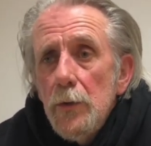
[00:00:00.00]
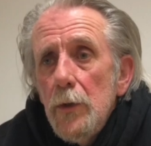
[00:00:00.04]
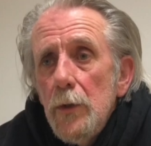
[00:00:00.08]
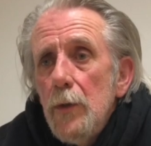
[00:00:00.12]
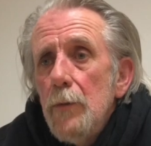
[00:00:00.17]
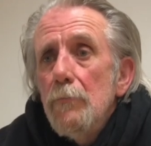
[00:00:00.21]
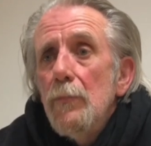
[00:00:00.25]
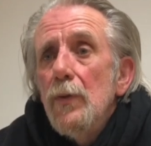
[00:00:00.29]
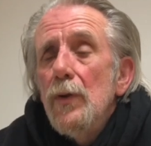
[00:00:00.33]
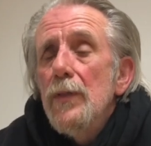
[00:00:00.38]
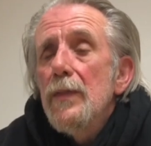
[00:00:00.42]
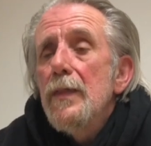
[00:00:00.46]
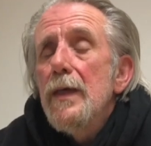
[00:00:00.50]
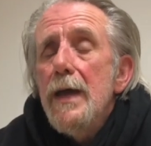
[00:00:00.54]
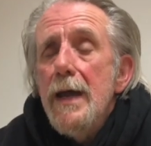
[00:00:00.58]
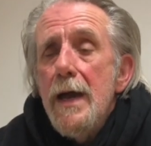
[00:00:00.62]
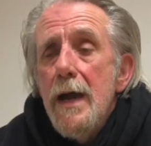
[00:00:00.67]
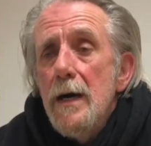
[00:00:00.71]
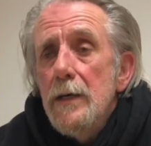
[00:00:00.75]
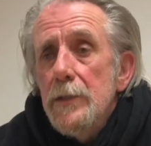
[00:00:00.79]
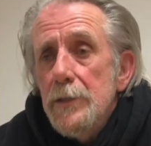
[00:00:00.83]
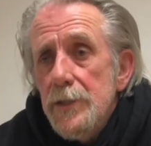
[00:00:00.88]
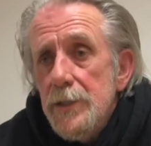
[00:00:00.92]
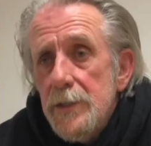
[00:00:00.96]
but they
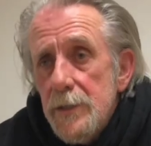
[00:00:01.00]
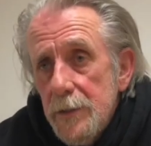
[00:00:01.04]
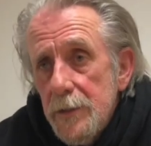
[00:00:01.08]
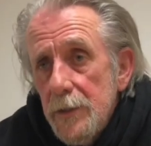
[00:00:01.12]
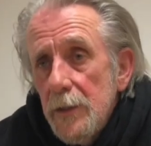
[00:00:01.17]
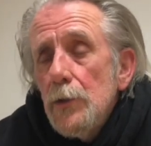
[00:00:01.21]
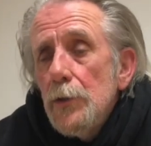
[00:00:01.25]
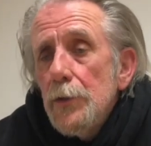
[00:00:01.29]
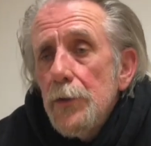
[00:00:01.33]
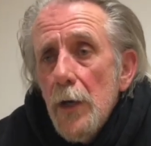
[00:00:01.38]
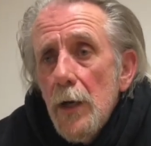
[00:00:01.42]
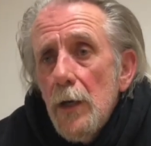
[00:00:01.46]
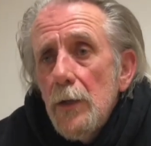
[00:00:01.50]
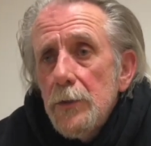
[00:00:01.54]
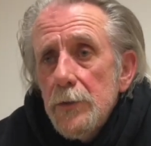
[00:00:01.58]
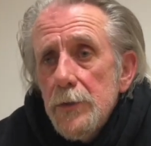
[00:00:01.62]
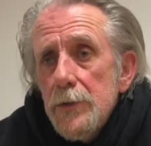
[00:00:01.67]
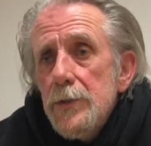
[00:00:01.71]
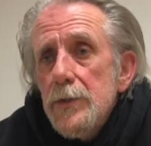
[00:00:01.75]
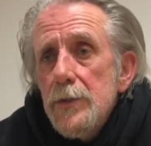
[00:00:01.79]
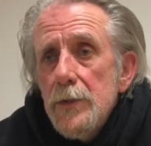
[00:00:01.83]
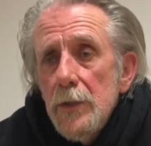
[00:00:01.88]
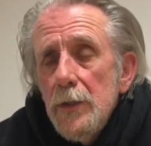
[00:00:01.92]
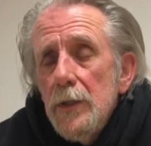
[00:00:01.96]
are still
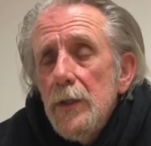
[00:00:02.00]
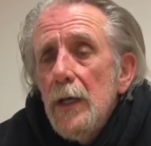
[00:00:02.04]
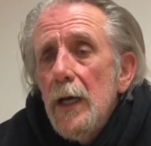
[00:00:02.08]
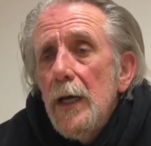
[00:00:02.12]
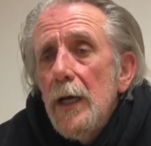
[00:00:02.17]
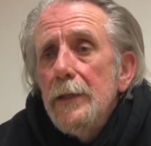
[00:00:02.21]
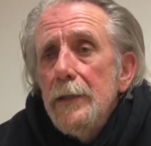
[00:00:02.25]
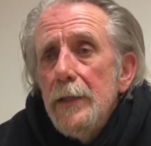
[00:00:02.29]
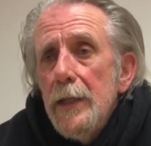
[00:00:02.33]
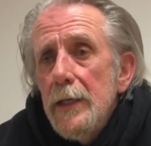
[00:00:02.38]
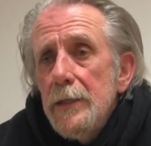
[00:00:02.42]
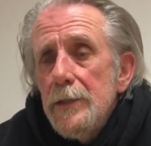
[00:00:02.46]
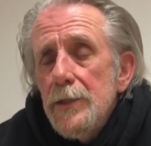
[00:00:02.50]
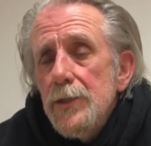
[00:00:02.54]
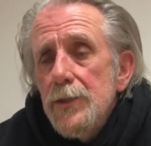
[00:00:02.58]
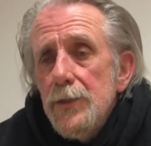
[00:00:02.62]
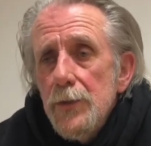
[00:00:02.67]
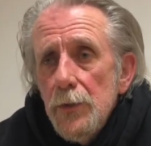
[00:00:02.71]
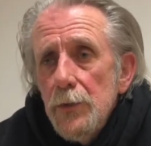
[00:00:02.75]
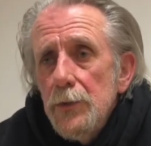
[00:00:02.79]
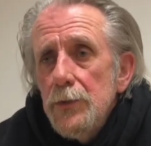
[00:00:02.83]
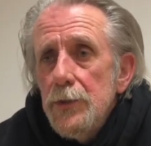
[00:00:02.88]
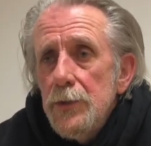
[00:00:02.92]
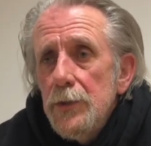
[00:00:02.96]
dogs, and as
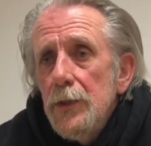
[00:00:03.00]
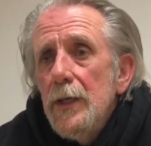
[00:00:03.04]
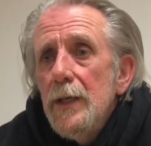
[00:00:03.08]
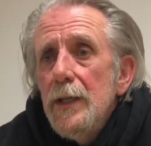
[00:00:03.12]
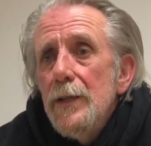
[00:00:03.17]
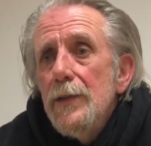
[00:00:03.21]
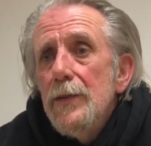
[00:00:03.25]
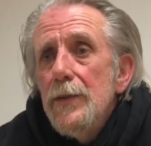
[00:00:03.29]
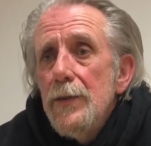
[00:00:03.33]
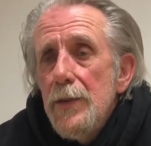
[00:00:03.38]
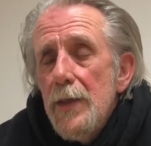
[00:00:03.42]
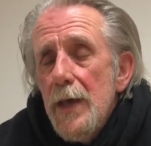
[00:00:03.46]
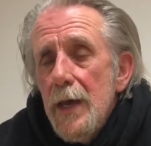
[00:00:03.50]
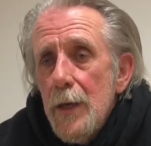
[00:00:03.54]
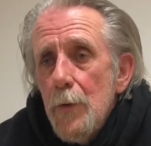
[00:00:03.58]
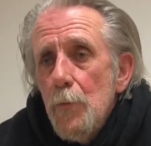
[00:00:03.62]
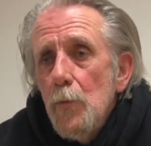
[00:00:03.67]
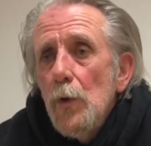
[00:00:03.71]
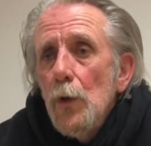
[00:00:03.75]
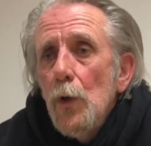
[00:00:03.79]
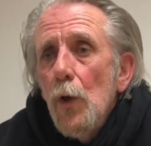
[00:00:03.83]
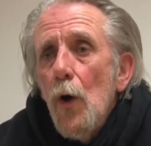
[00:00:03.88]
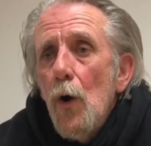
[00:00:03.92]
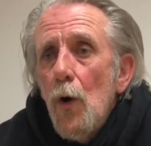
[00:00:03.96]
such, they
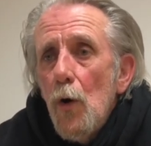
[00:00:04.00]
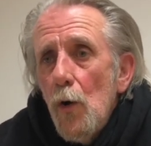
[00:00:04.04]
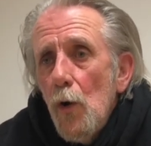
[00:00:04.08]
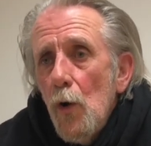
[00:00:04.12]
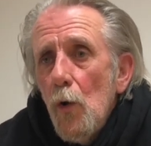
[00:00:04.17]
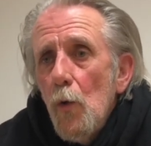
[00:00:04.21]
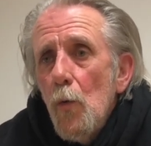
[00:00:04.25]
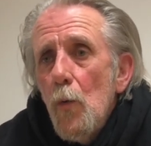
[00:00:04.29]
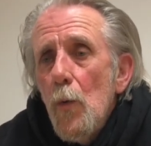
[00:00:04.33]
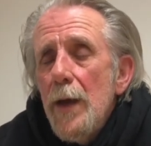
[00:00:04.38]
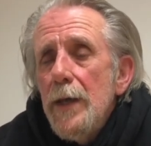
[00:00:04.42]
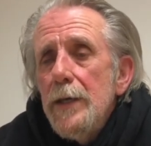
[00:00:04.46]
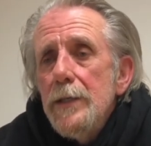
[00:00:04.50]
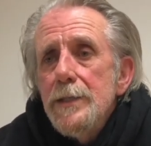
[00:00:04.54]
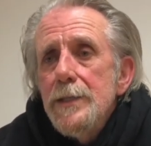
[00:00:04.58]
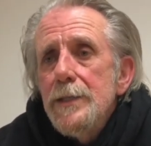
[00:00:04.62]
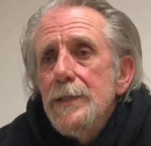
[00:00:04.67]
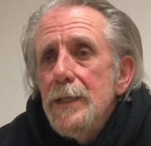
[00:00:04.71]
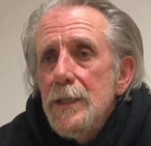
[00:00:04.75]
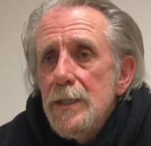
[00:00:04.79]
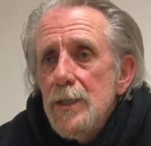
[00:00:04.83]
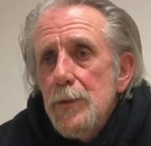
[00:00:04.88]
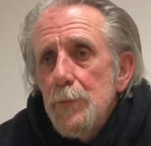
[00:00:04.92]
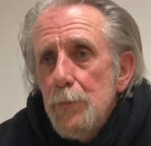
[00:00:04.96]
will always
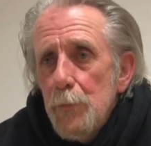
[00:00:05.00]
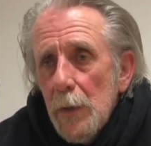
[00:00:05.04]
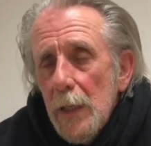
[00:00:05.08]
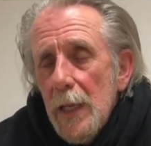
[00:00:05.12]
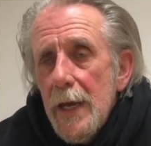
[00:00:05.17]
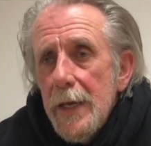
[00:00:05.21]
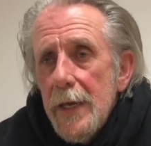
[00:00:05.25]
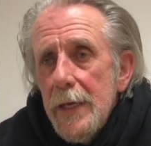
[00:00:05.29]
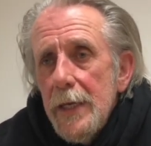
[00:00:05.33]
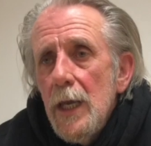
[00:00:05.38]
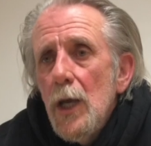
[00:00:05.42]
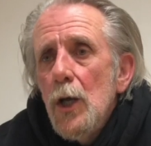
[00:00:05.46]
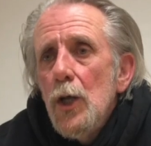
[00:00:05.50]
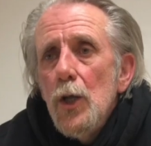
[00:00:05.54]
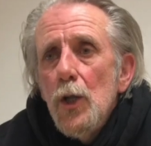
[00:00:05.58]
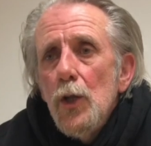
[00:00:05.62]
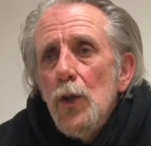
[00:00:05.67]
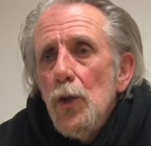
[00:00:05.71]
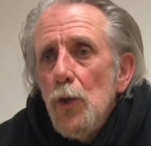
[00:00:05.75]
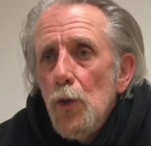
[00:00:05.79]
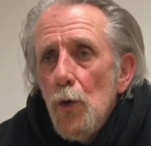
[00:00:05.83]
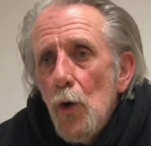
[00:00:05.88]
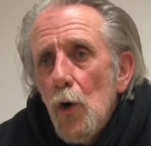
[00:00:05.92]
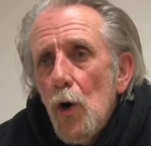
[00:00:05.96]
display
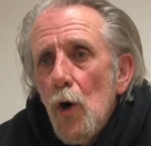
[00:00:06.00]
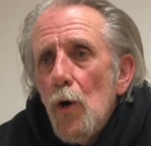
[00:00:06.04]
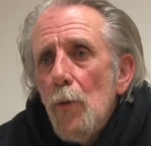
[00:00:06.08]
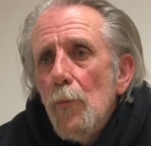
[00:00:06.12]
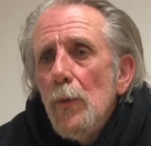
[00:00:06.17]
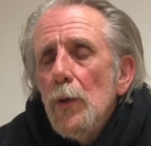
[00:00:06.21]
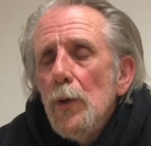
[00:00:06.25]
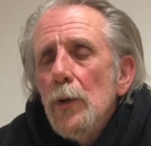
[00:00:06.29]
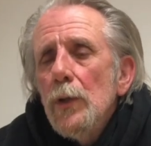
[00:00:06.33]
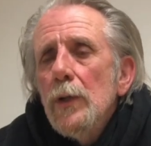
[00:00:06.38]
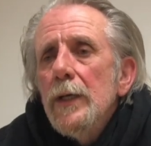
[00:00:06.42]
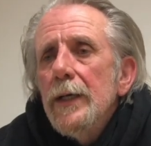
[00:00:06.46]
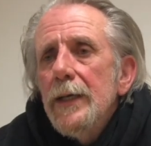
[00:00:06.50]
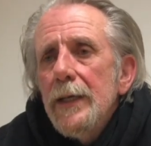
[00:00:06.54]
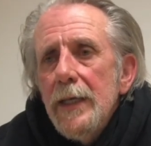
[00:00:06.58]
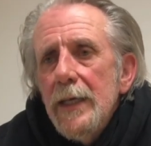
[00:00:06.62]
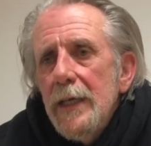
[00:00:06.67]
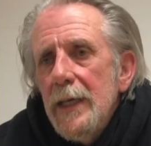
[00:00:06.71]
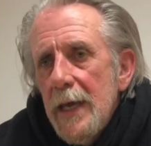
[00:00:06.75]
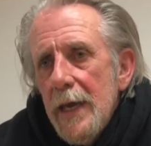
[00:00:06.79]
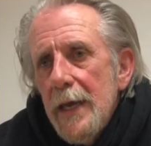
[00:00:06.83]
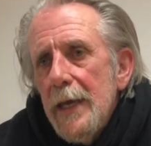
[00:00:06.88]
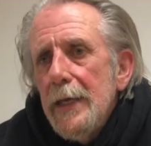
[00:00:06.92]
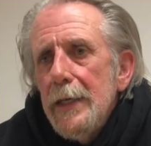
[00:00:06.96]
normal
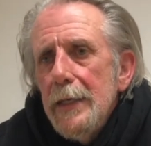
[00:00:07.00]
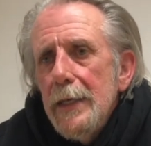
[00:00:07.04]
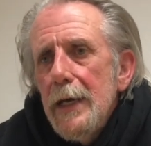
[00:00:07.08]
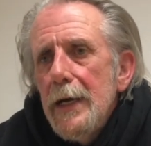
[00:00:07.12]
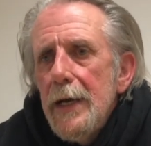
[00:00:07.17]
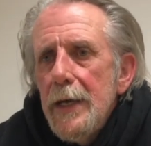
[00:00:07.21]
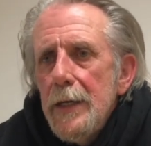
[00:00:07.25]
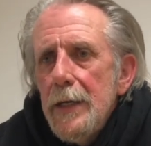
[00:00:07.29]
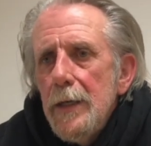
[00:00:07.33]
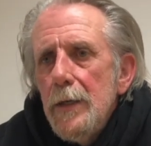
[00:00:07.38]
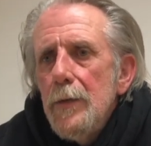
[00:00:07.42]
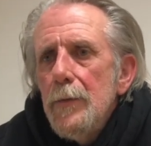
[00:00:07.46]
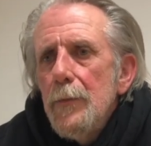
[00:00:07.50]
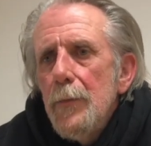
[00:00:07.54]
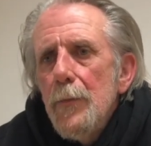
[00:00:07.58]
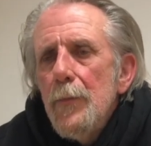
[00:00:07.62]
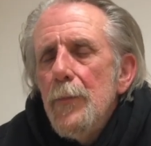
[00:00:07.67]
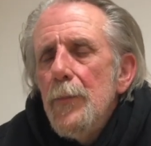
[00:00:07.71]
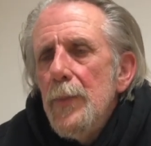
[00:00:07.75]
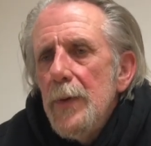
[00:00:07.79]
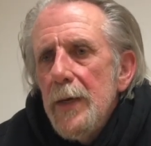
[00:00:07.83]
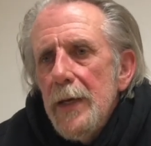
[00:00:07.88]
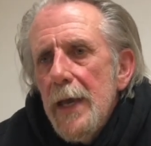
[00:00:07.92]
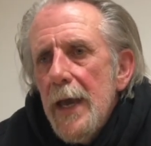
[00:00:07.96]
canine
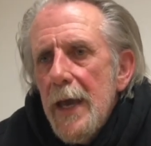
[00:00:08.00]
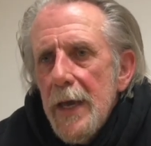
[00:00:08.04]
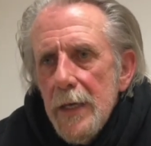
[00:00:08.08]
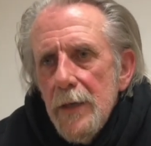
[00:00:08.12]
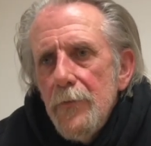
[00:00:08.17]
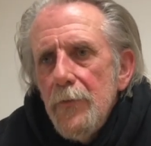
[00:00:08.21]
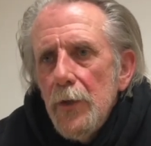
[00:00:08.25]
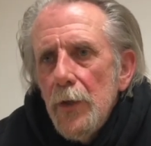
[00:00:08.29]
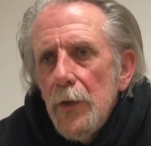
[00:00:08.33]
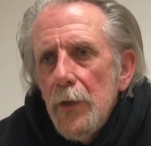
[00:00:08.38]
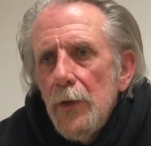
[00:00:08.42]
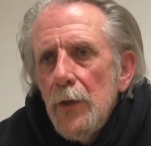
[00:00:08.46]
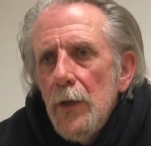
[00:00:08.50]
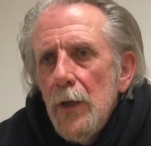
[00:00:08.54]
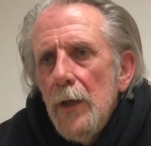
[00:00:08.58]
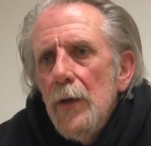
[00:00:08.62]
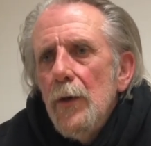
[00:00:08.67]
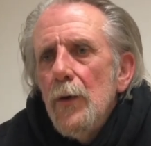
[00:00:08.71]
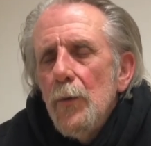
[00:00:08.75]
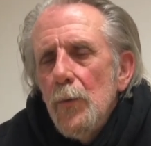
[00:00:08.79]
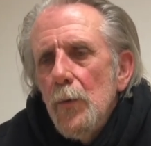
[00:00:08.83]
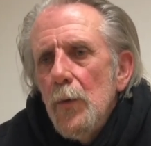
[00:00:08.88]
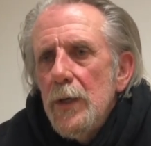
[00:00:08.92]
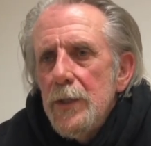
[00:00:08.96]
behaviour,
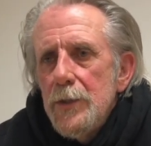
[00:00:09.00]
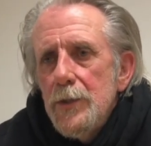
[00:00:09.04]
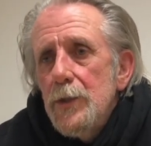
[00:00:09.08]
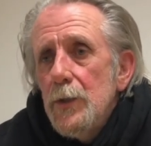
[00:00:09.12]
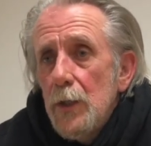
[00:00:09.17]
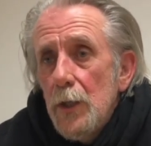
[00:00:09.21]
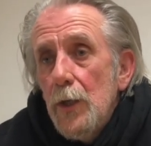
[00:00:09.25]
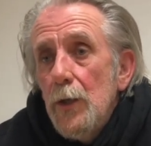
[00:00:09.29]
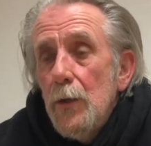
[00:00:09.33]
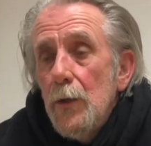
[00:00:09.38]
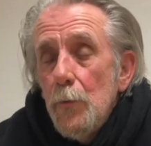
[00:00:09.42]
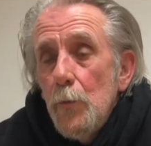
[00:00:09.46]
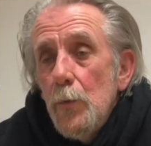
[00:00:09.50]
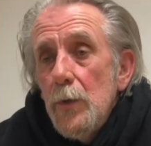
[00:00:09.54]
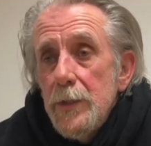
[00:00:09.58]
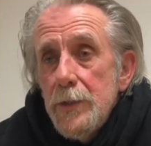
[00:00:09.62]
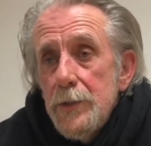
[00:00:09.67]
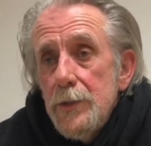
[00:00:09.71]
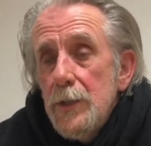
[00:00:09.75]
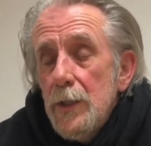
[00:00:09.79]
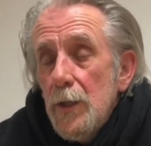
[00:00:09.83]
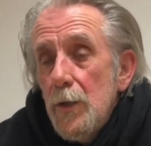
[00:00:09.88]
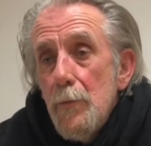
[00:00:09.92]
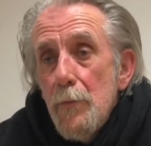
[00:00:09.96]
which
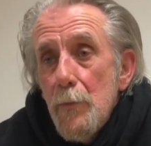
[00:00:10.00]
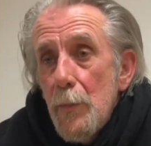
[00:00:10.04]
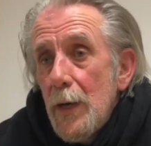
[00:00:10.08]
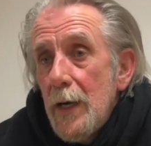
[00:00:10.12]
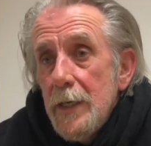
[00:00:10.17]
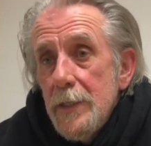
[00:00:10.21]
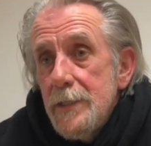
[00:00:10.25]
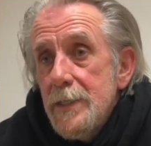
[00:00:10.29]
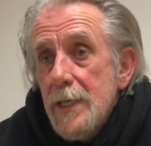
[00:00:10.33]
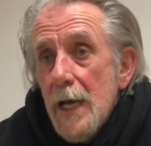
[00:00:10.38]
combines